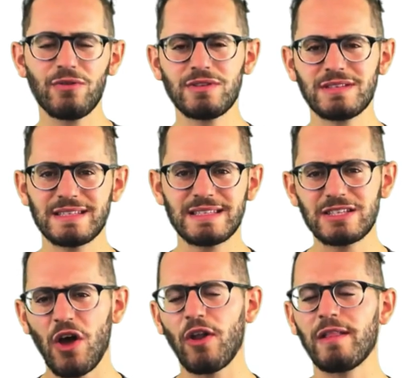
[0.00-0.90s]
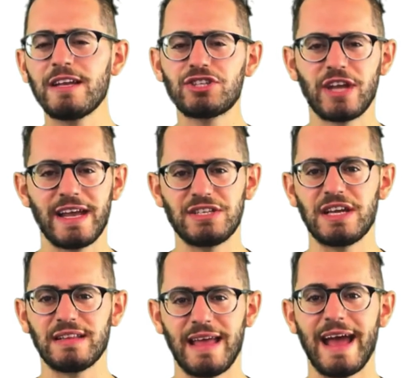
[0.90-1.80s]
subtly change
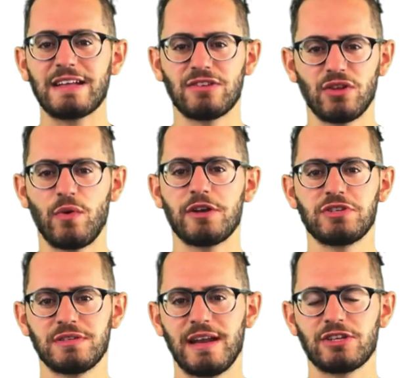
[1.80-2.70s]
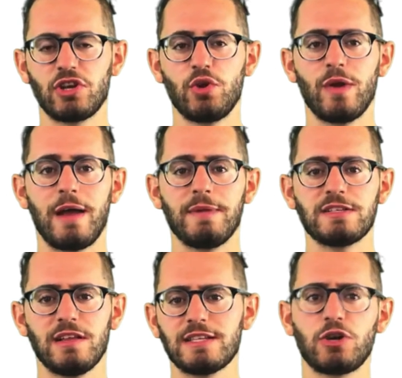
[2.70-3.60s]
it to answer the questions. And I'll show you what I mean.
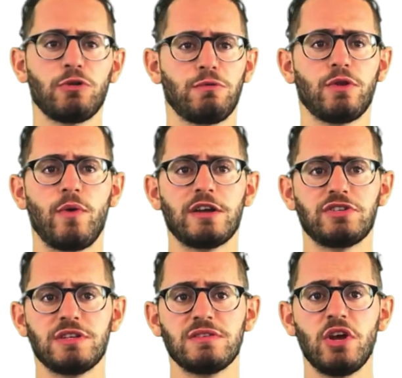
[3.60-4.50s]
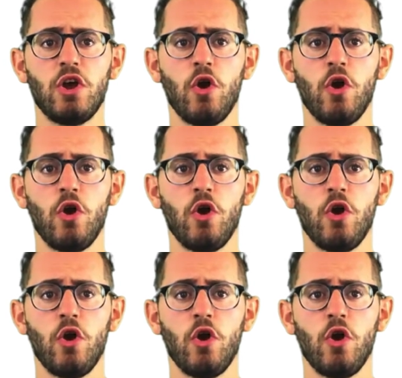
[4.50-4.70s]
So let's go through the questions.